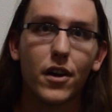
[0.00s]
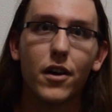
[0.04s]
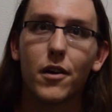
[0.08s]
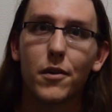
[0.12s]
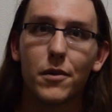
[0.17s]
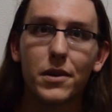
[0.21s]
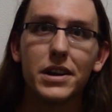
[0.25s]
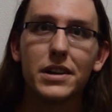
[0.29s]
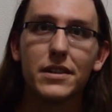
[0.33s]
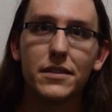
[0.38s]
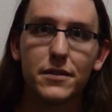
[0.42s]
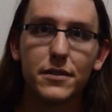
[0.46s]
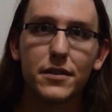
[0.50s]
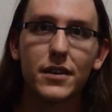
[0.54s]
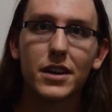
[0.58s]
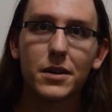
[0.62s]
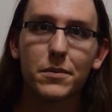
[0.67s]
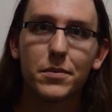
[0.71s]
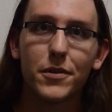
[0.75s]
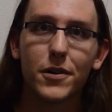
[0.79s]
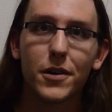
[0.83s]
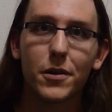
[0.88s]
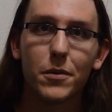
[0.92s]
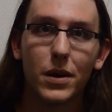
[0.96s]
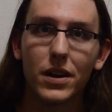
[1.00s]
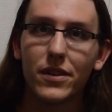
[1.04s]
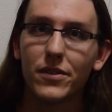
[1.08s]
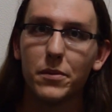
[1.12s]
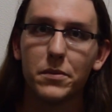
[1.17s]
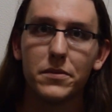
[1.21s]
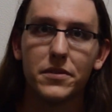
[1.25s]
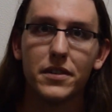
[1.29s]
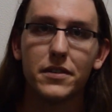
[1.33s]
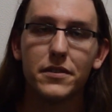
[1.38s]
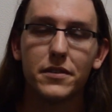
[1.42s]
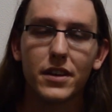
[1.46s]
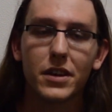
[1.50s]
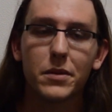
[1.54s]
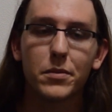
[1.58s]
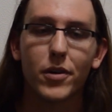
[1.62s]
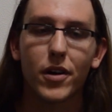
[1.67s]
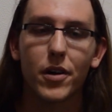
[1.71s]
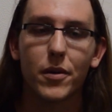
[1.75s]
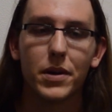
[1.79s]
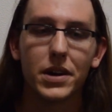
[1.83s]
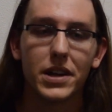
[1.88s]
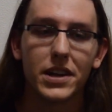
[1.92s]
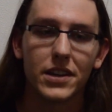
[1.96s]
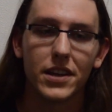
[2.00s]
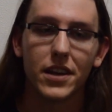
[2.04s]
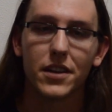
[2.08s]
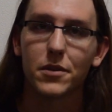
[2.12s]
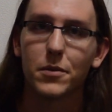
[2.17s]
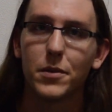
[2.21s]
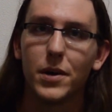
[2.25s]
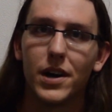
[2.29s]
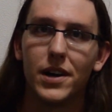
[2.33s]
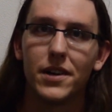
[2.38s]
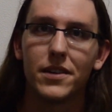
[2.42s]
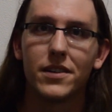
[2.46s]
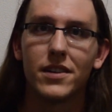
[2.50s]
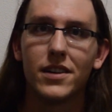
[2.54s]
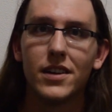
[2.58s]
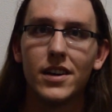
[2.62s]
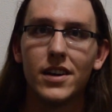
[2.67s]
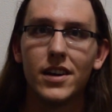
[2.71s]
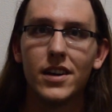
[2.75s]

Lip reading: already in Singapore. One of them's in Singapore already, and the other one